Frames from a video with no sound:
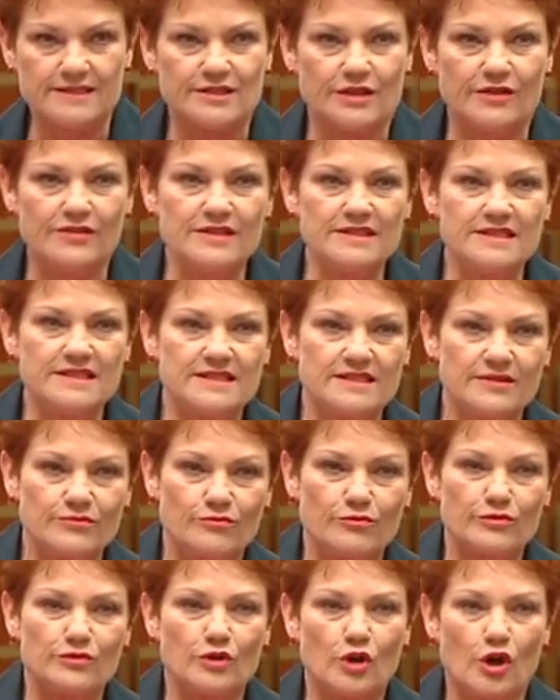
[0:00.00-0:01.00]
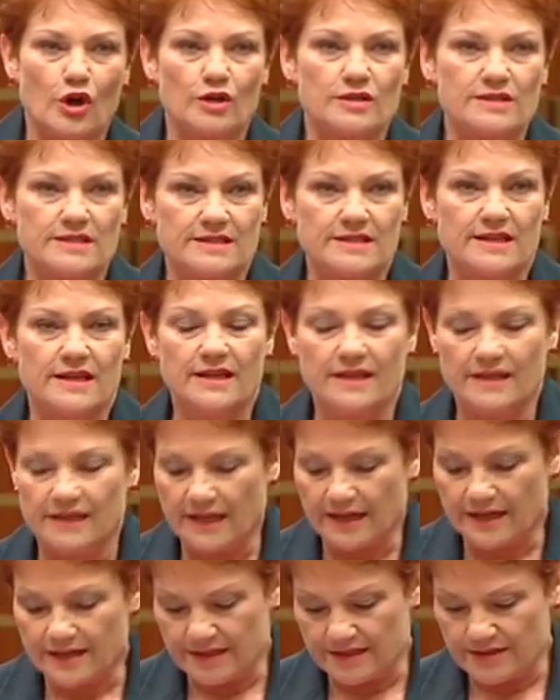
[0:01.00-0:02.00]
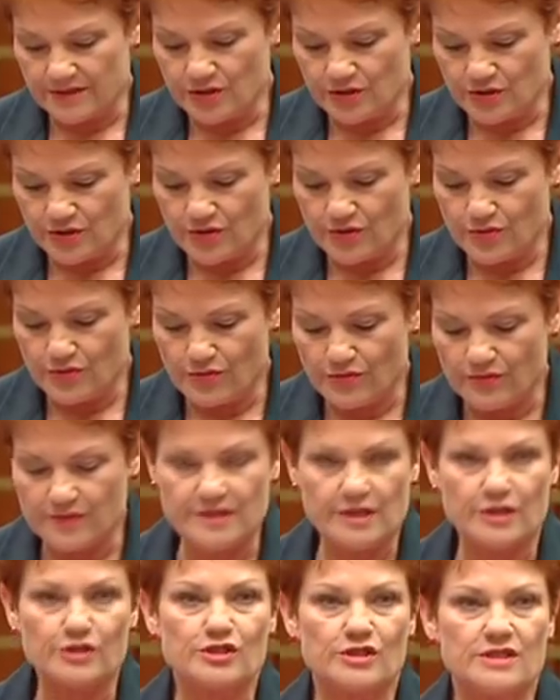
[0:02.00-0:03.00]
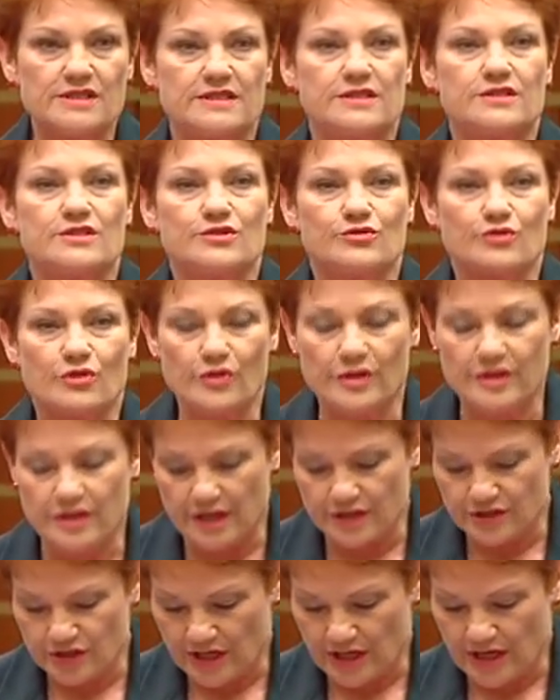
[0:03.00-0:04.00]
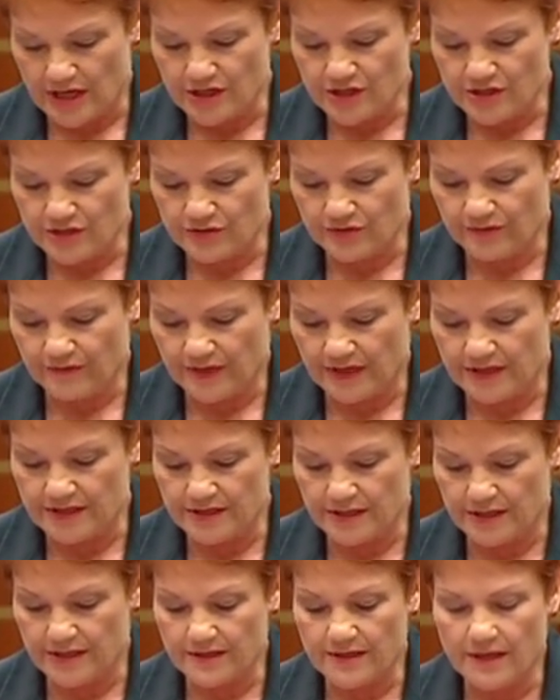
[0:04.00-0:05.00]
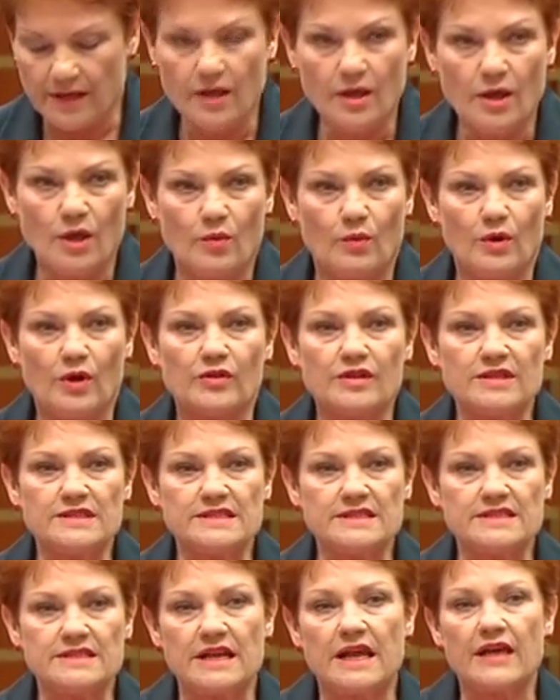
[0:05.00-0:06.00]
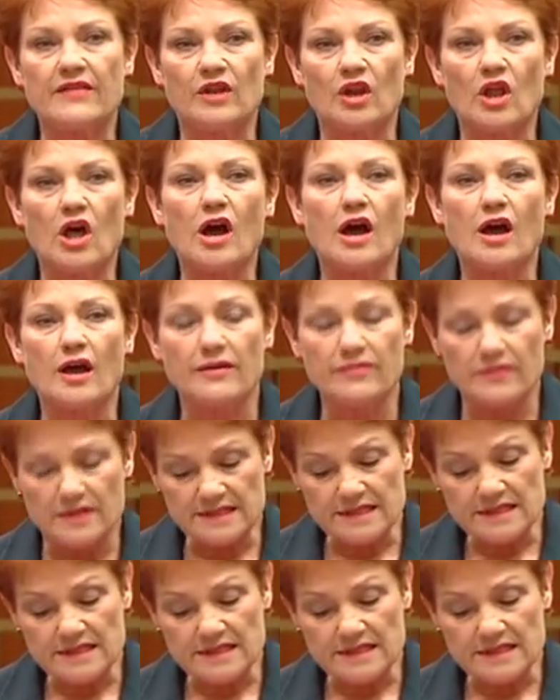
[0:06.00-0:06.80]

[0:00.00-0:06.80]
So this is a real cost cutting to you. So she's destroying the educational funding. Well, this is another lie. This